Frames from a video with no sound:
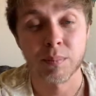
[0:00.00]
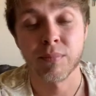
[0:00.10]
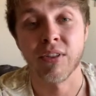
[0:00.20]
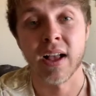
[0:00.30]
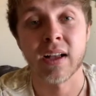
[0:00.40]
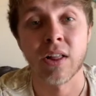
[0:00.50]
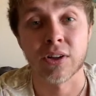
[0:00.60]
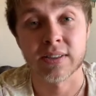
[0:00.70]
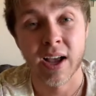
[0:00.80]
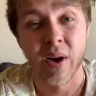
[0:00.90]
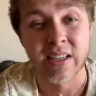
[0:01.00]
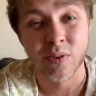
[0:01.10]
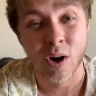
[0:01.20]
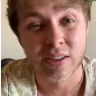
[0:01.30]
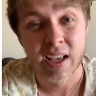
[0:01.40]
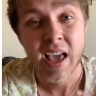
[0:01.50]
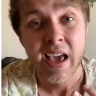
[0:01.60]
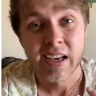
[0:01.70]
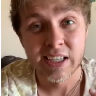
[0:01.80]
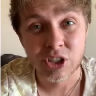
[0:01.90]
flying colors. Now as far as
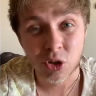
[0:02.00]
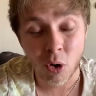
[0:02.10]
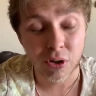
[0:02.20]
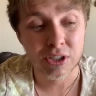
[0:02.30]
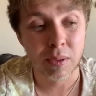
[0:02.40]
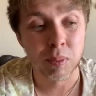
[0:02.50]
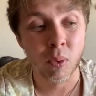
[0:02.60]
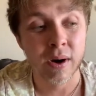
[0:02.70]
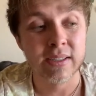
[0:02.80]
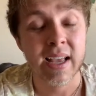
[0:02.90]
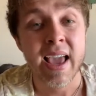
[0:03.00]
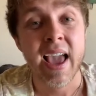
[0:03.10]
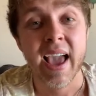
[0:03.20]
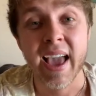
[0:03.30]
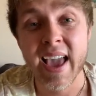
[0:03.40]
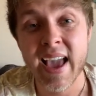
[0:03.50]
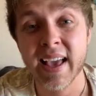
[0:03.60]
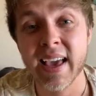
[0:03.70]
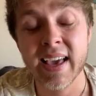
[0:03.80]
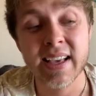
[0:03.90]
controller support, It
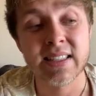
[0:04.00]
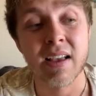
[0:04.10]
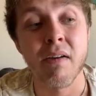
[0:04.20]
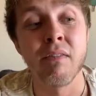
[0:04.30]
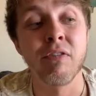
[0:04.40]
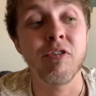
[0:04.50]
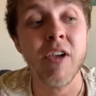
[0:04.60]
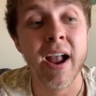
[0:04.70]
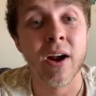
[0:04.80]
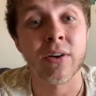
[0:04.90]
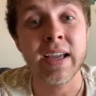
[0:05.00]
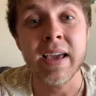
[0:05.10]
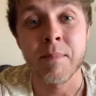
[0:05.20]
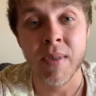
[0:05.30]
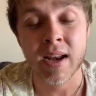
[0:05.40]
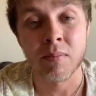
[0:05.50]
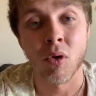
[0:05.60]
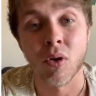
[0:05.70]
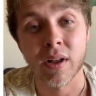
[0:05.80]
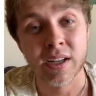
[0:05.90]
is very
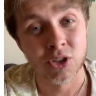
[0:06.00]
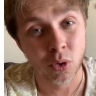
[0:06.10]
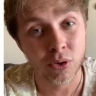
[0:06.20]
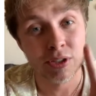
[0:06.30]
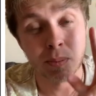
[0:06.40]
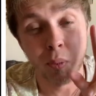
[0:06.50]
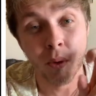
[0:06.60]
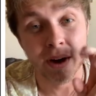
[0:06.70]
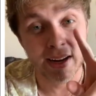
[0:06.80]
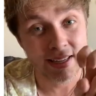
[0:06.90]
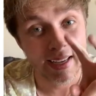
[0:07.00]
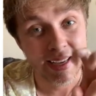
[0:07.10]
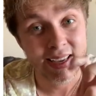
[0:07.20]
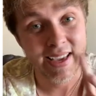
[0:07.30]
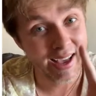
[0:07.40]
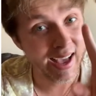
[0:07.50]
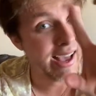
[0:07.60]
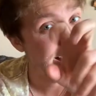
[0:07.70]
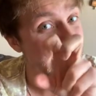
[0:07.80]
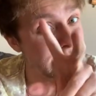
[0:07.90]
minimal. Controller support,
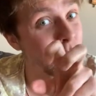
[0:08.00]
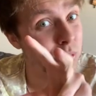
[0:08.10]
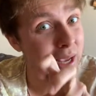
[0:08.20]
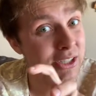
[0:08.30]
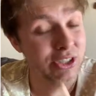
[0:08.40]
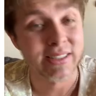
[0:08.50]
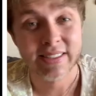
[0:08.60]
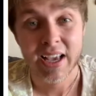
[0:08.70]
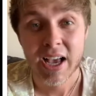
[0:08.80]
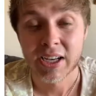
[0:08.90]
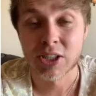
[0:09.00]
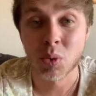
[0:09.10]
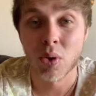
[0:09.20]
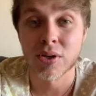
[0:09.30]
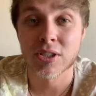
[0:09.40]
quotations, controller